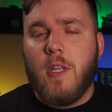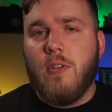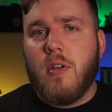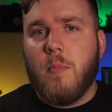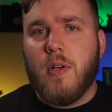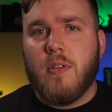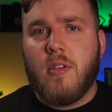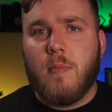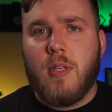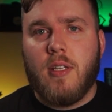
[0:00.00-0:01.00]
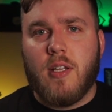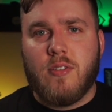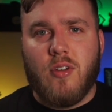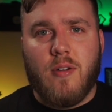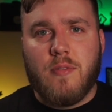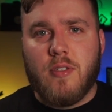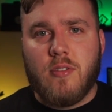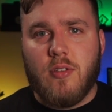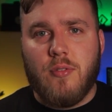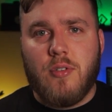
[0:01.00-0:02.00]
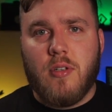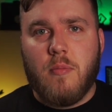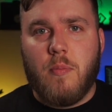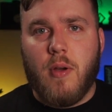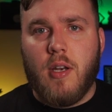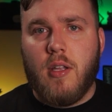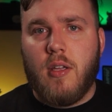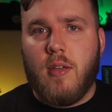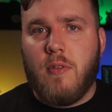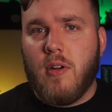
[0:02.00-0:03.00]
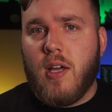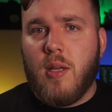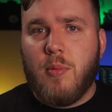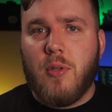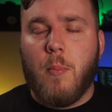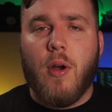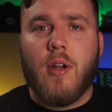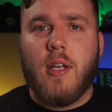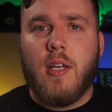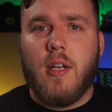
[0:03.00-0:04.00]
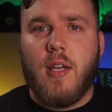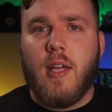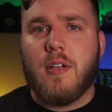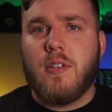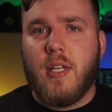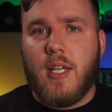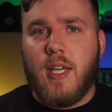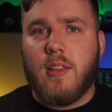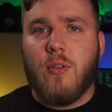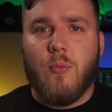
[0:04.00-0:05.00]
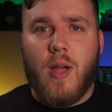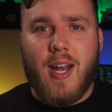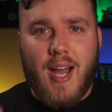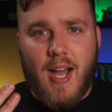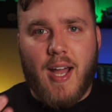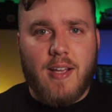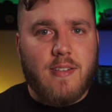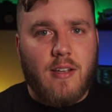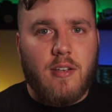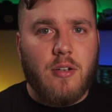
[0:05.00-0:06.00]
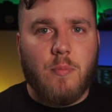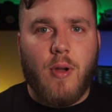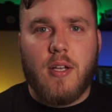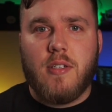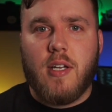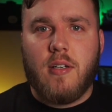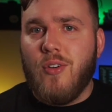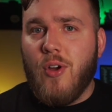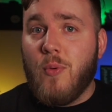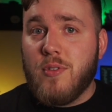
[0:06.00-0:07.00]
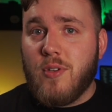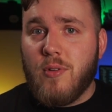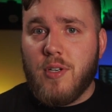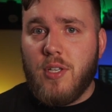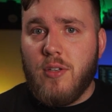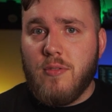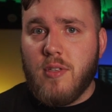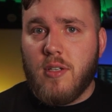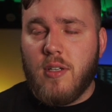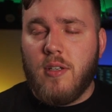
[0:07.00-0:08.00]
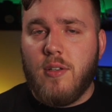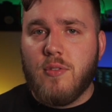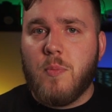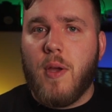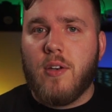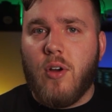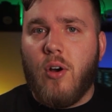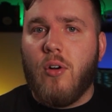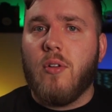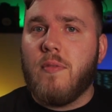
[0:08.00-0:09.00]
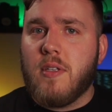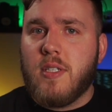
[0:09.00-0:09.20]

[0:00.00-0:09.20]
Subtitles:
You can build something that solves the solution, but if you're not able to market it and actually get the right eyes onto your project, no one's going to use it, and you spent all of this